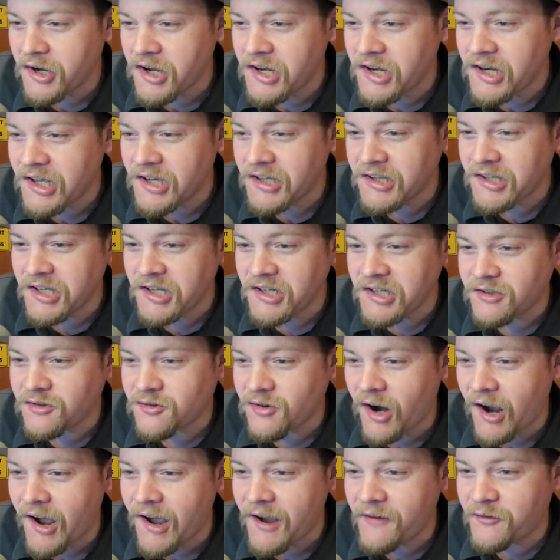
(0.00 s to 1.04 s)
any of these
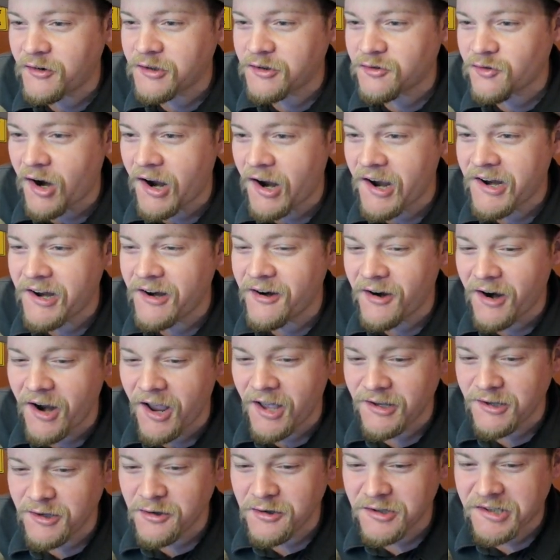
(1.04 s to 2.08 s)
drivers right here,
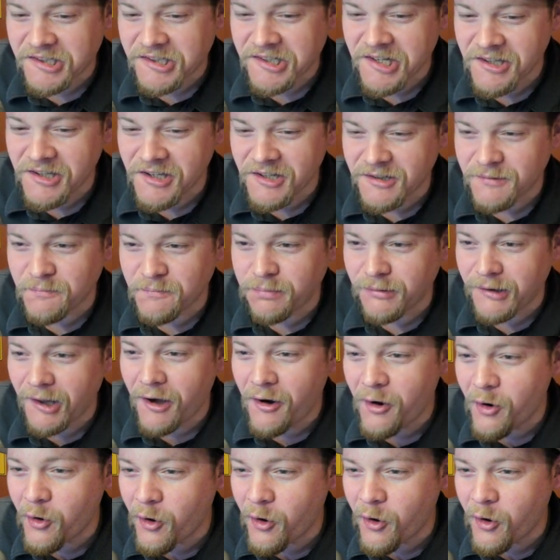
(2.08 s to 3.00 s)
and you see this blow